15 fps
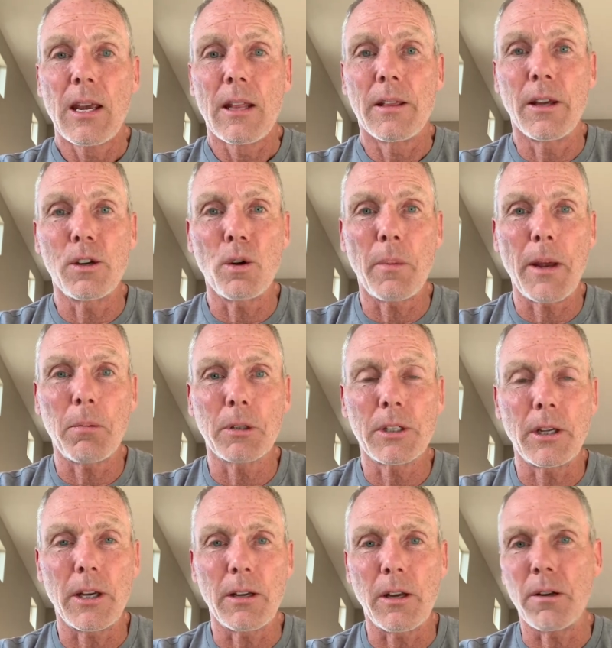then you'll be able
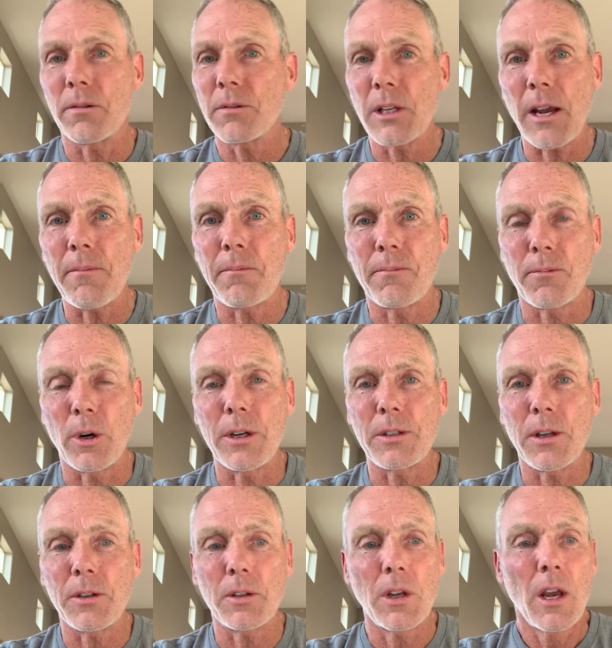to, say for
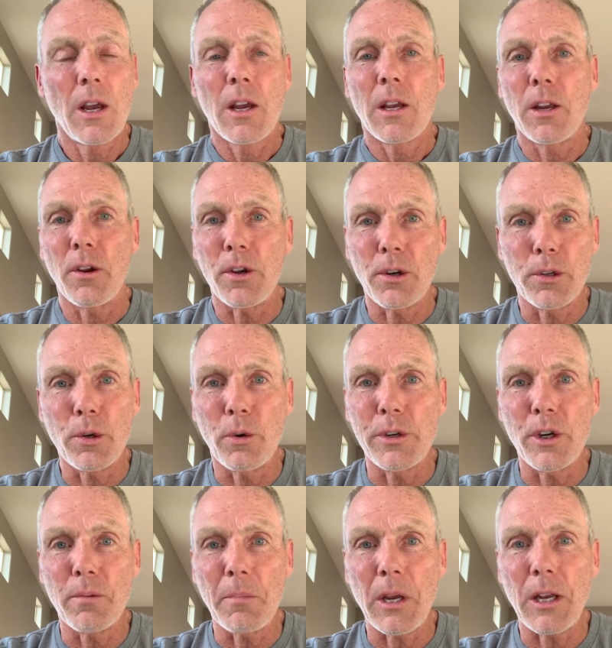instance, you're doing
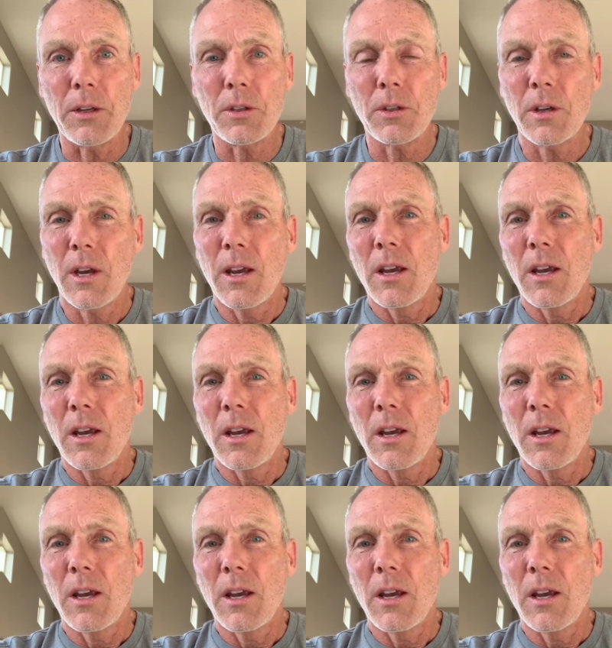your meats,